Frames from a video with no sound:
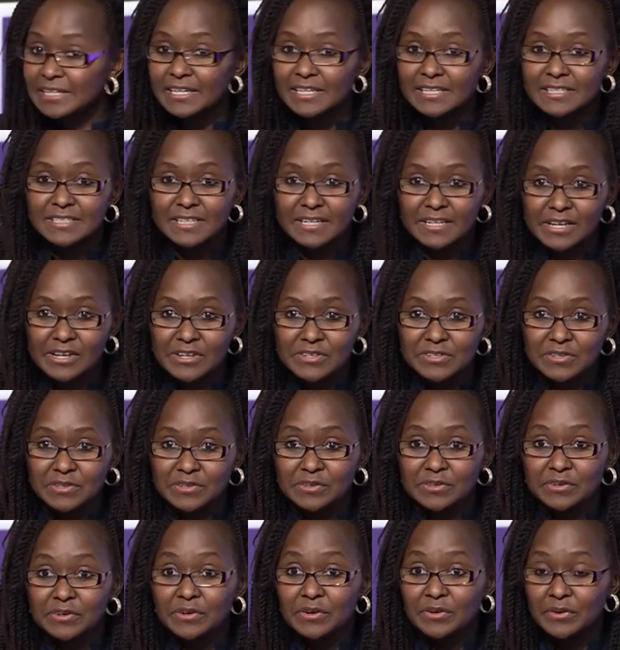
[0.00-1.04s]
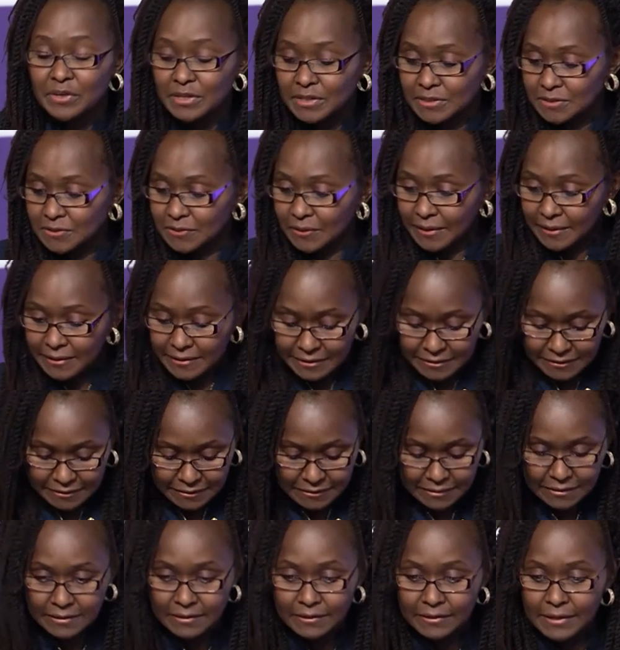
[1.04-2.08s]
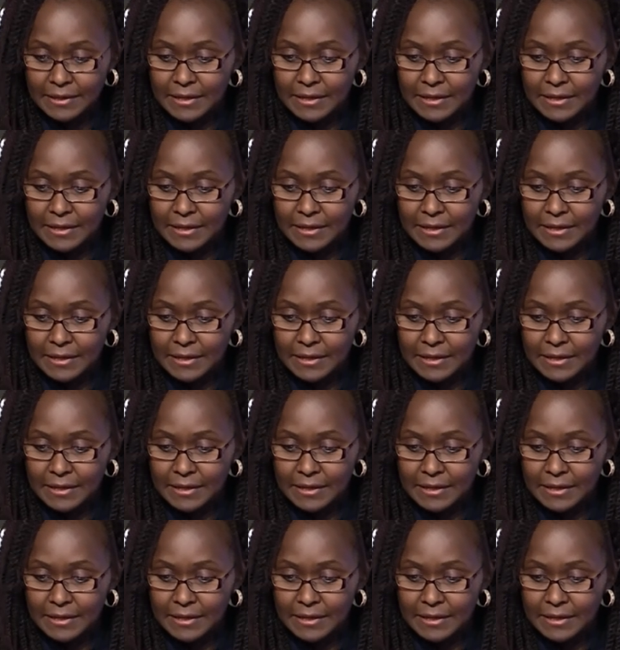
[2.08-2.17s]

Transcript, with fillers: international tourists.